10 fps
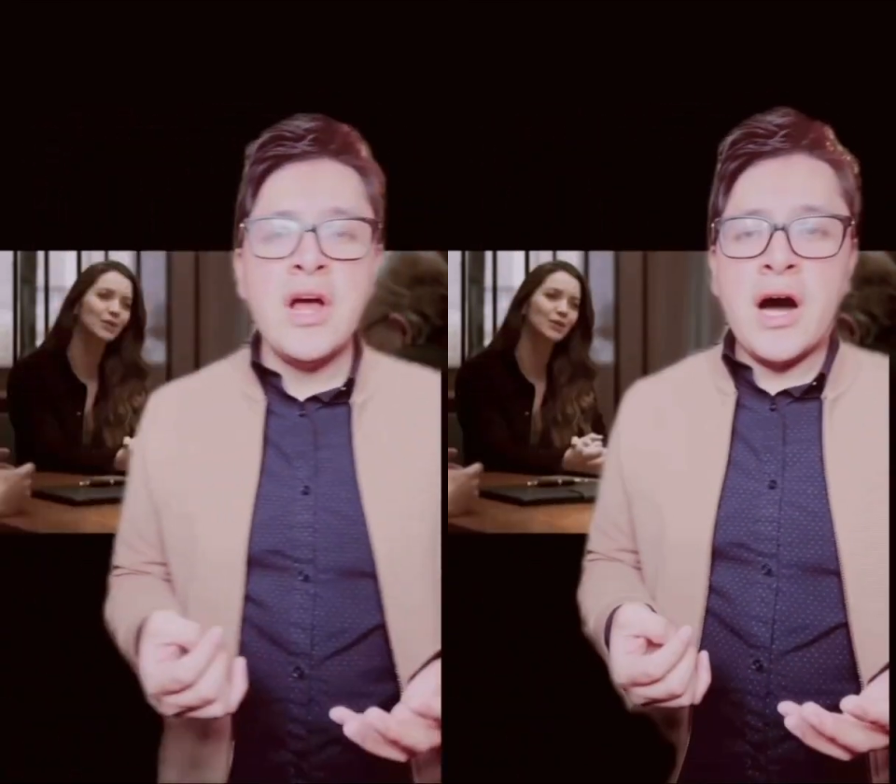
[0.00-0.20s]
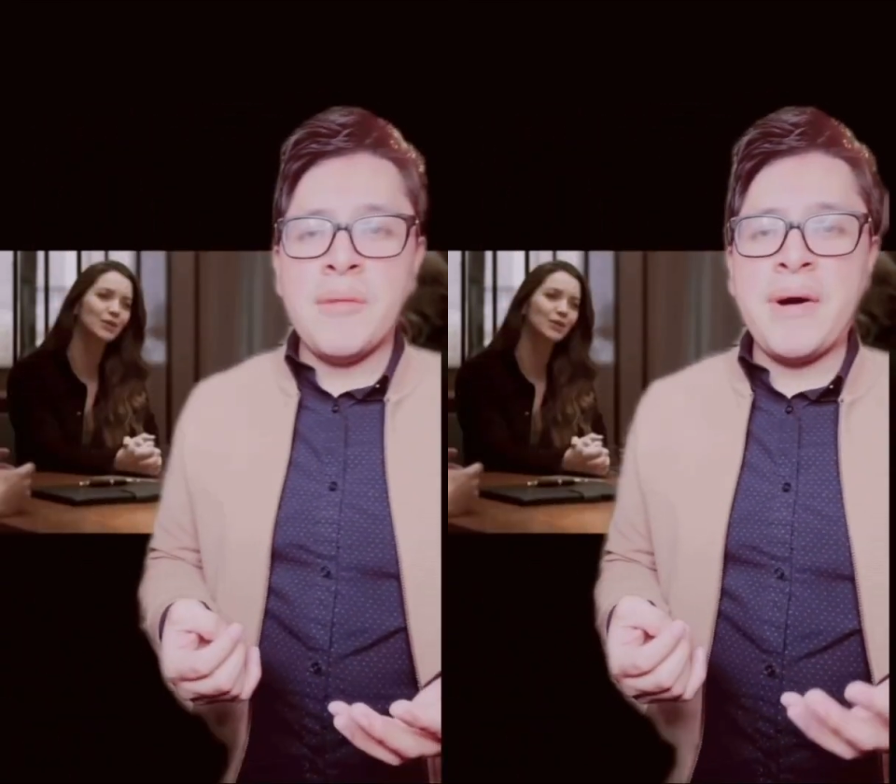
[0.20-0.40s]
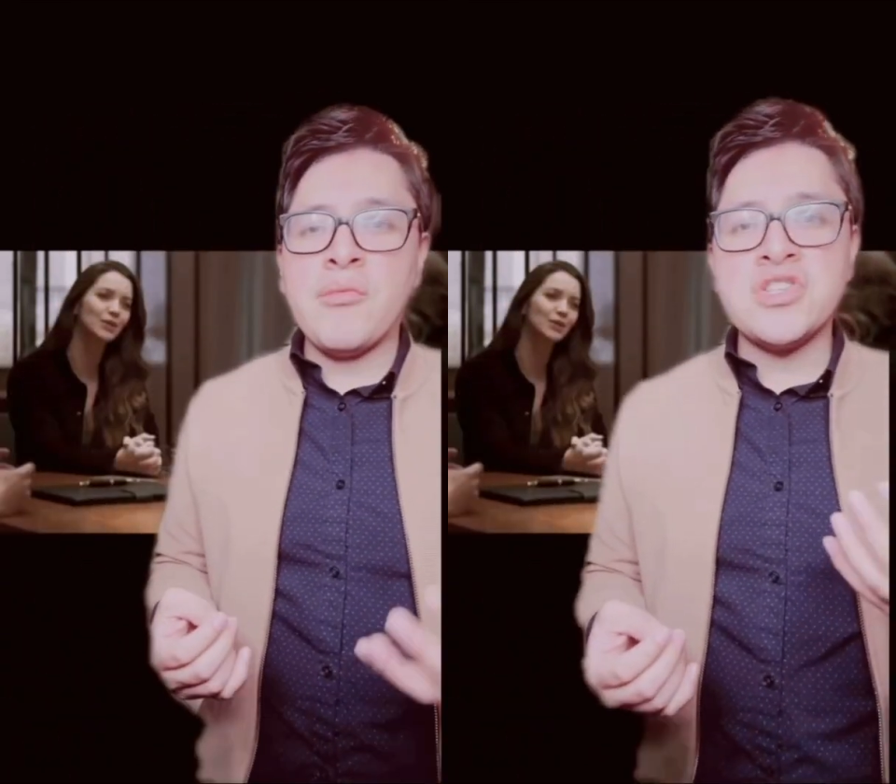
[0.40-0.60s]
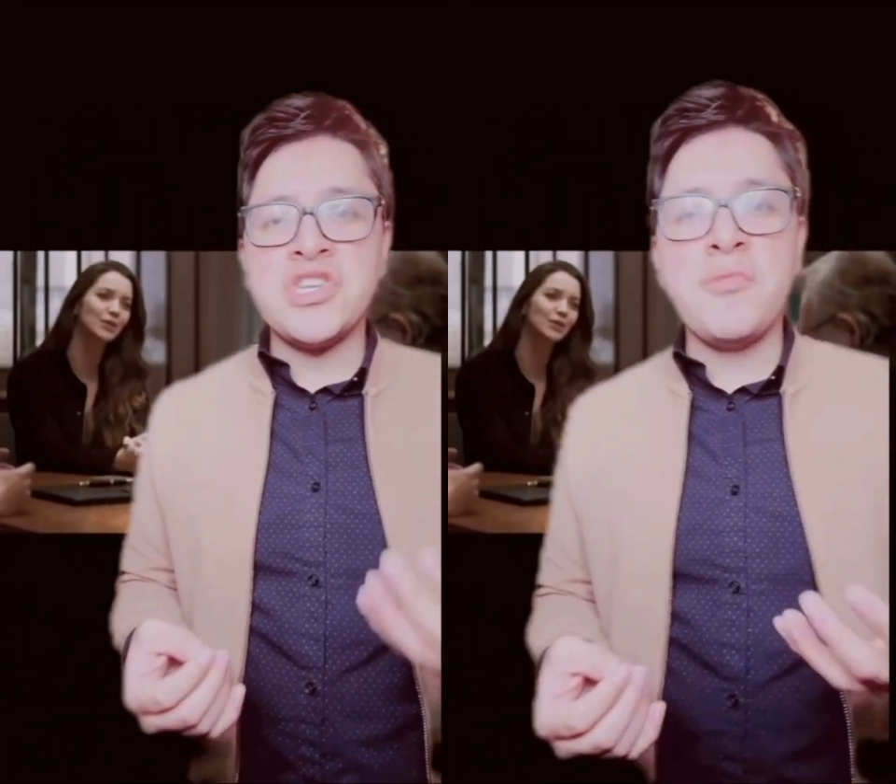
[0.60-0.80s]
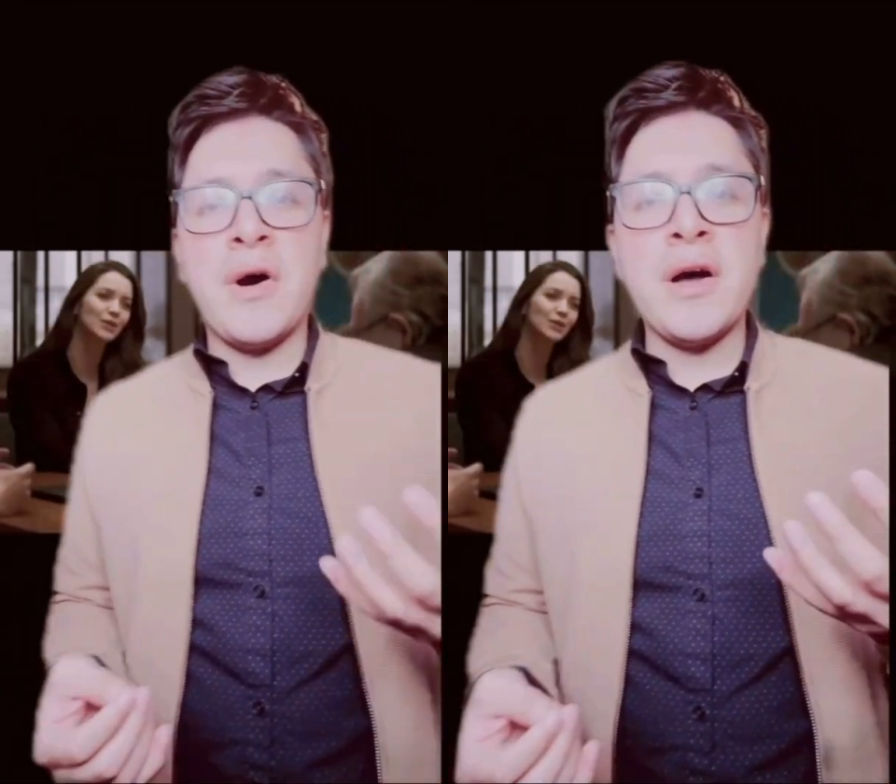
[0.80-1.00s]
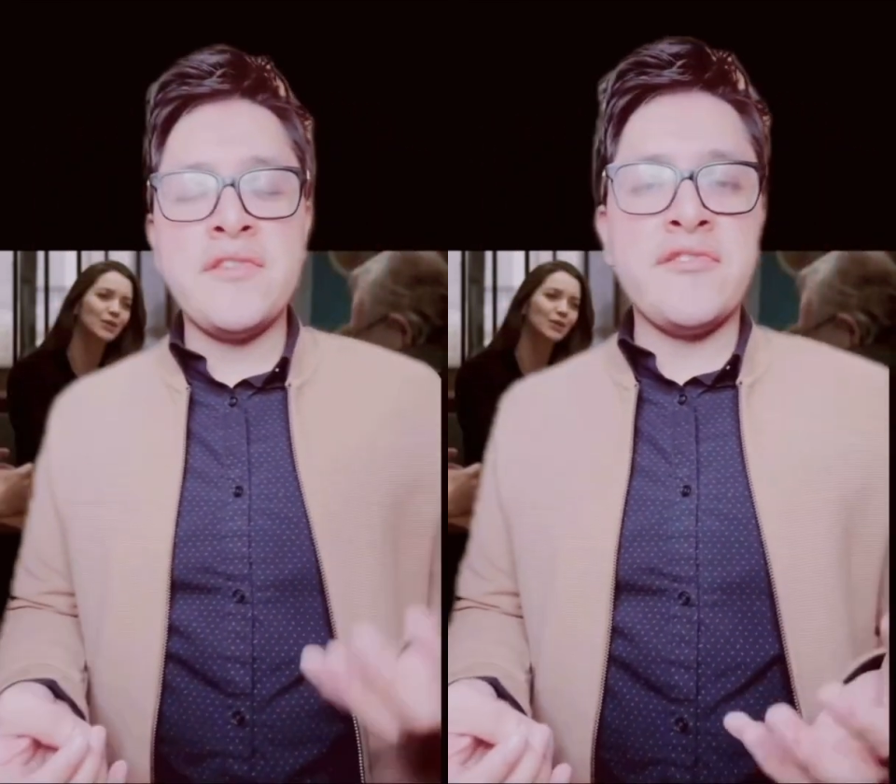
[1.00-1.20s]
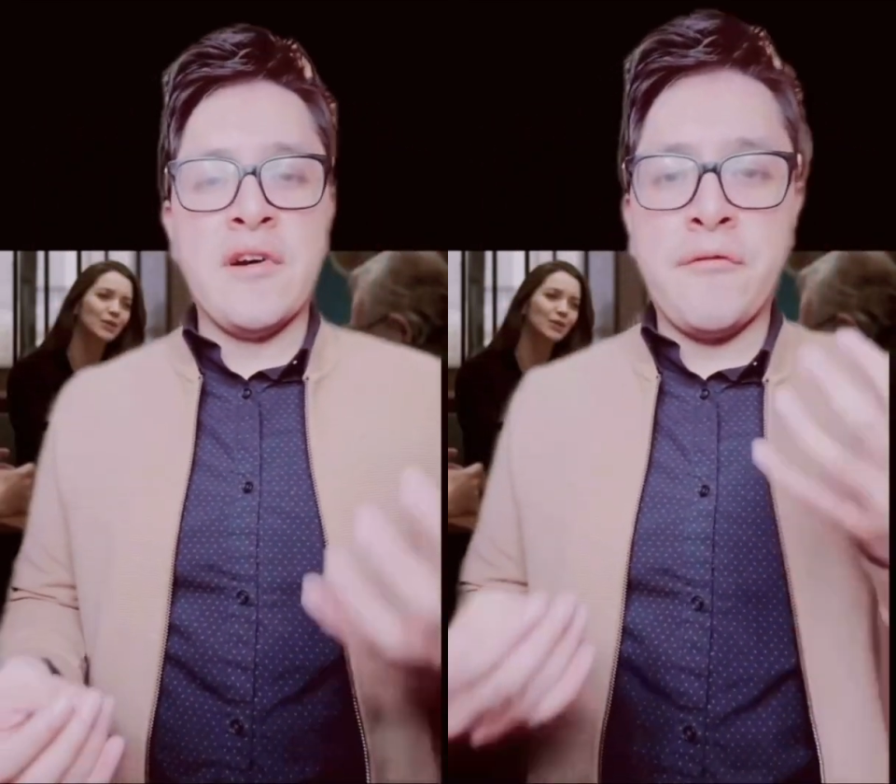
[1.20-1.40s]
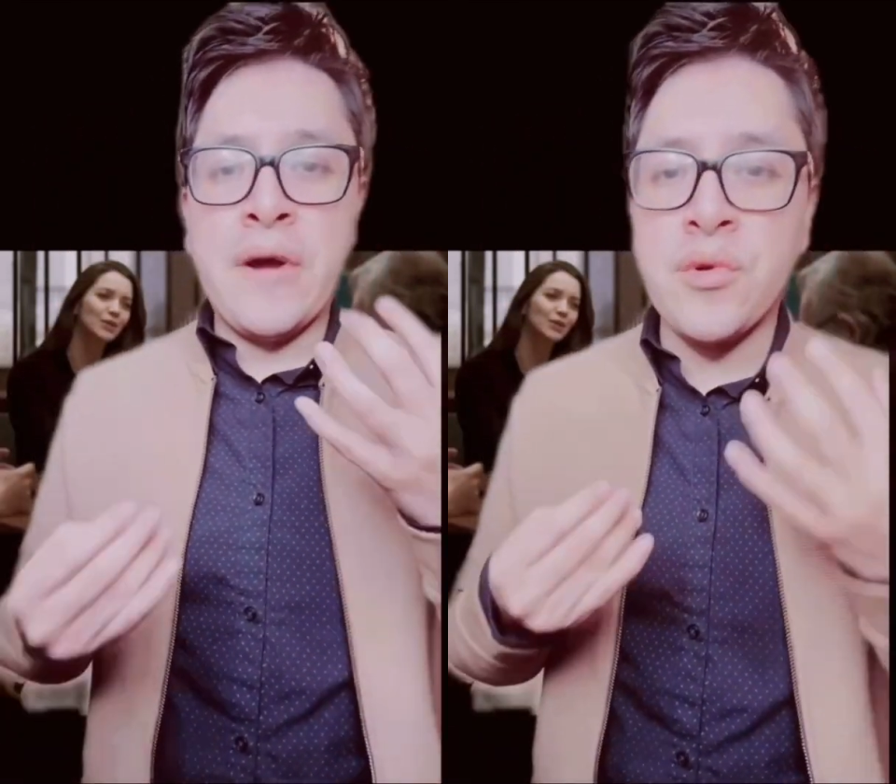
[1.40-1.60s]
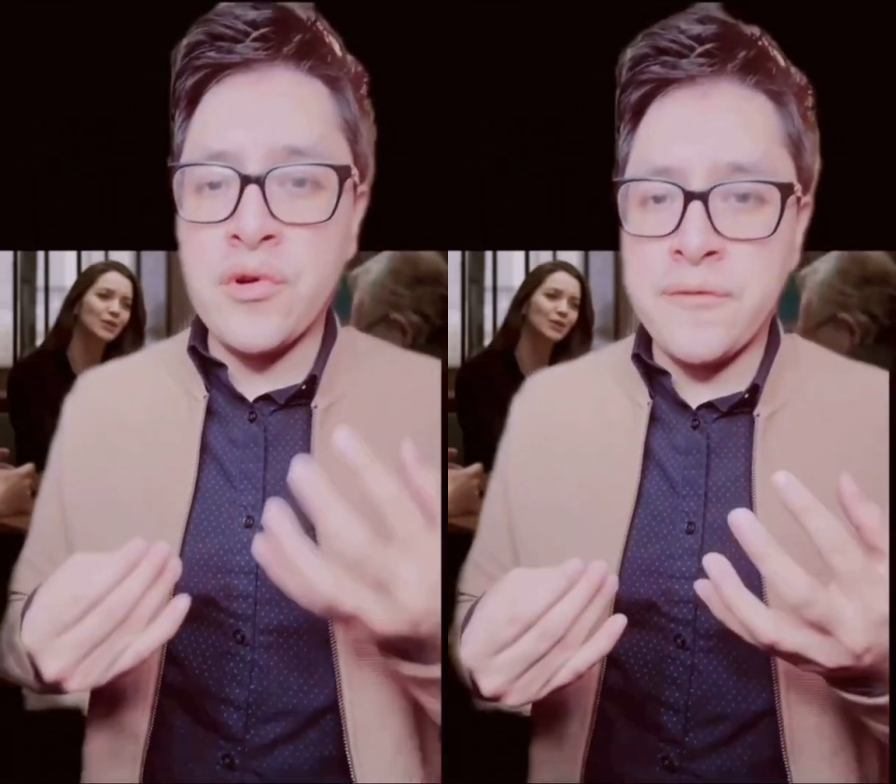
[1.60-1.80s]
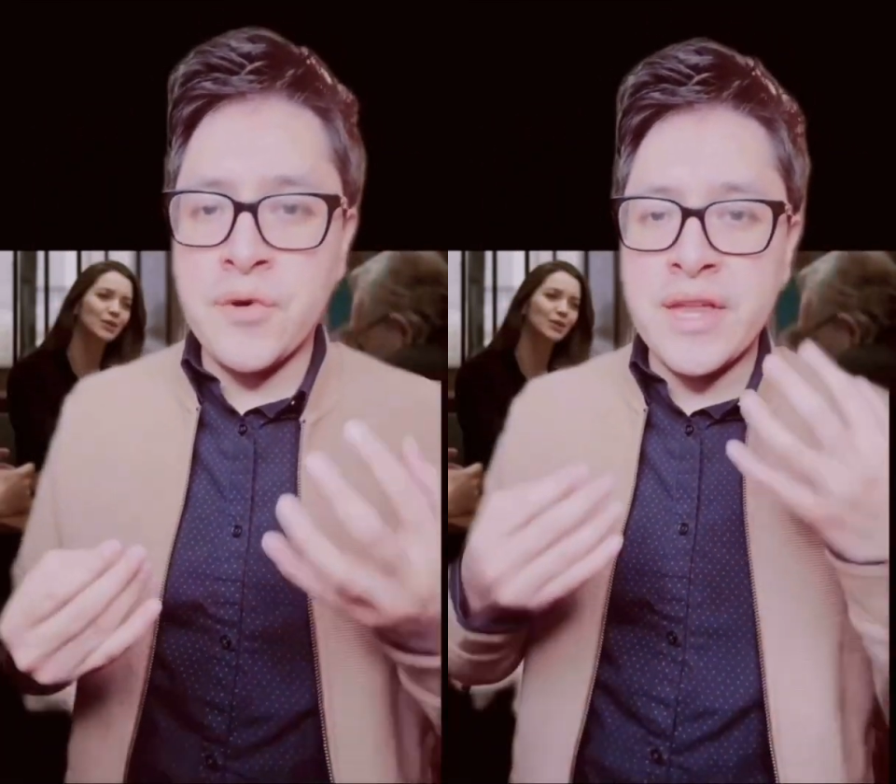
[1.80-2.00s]
about what she wants in order
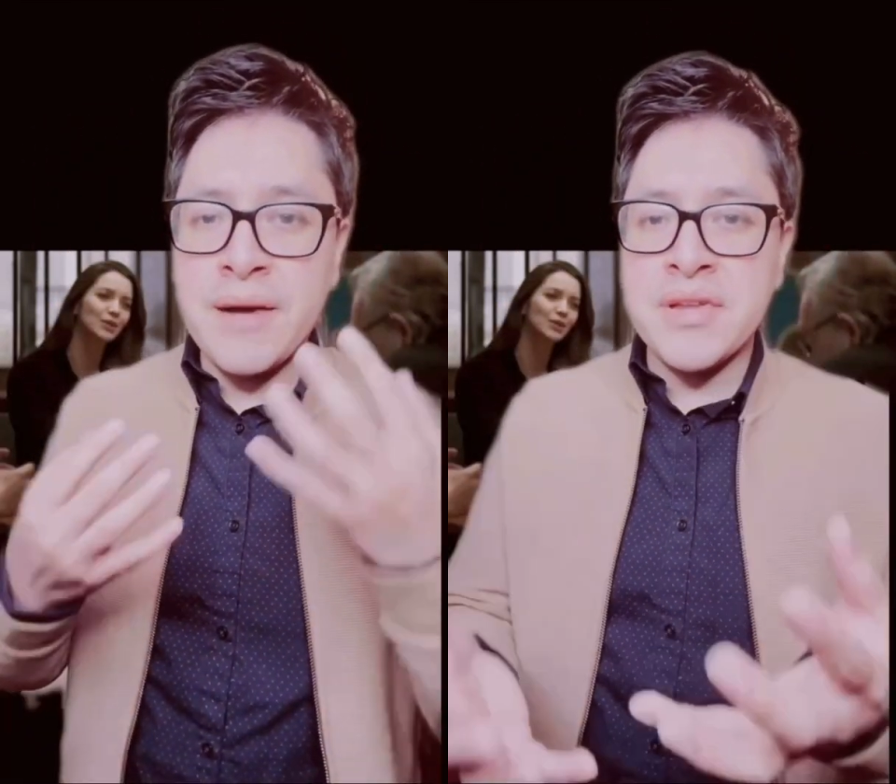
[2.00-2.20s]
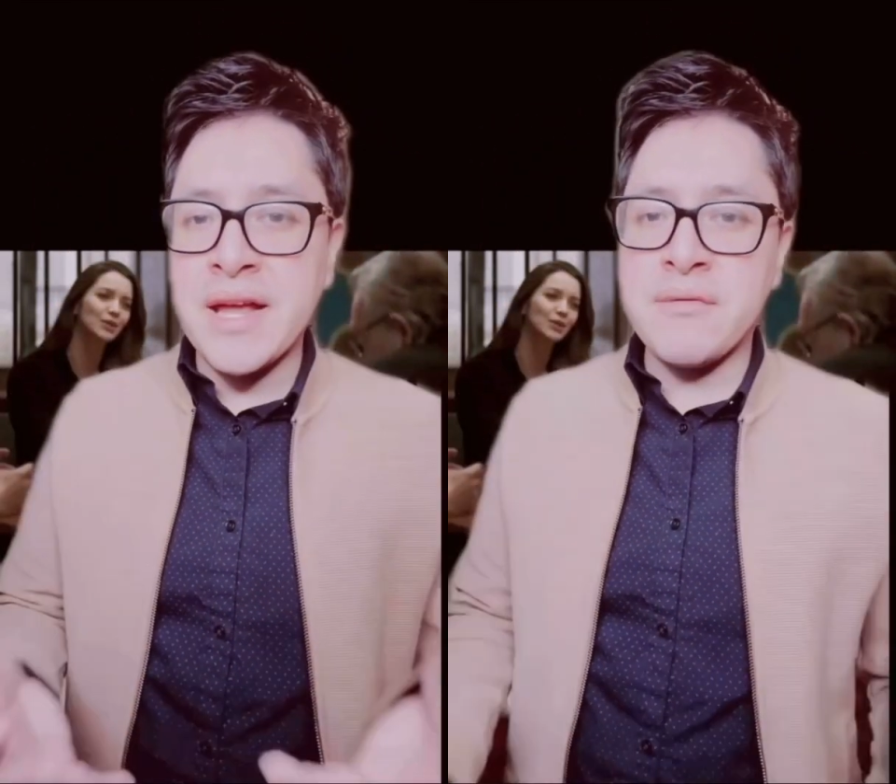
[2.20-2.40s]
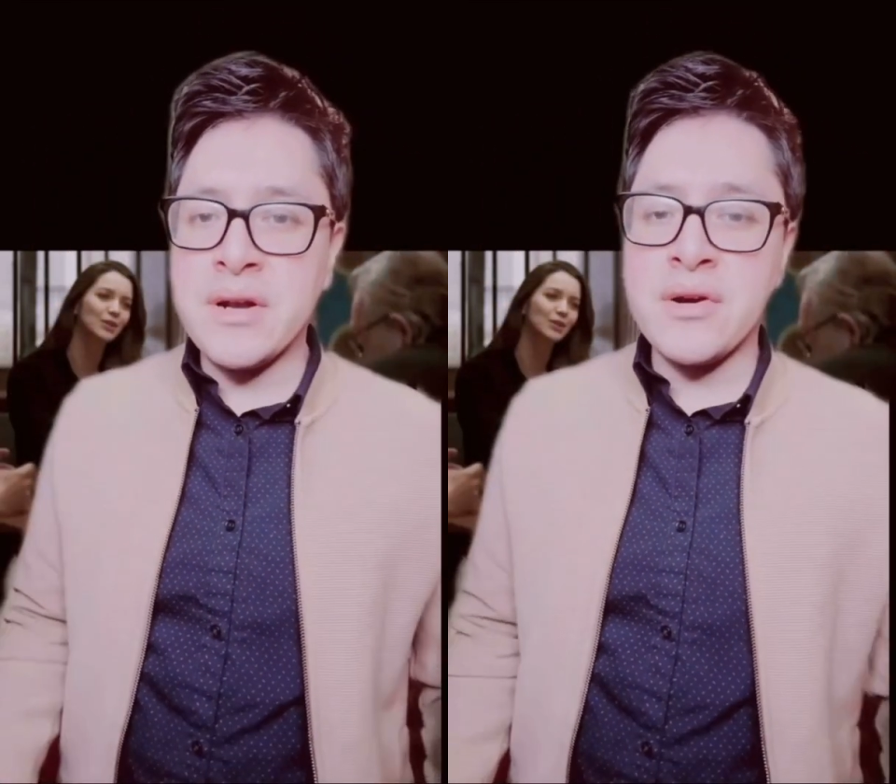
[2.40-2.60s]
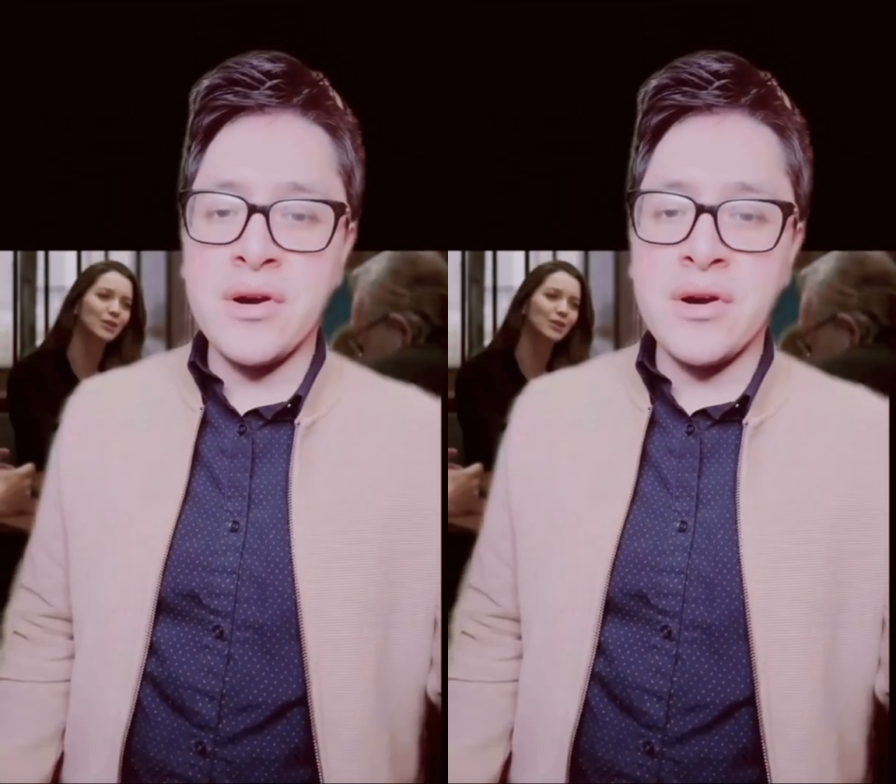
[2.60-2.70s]
for them to get rid of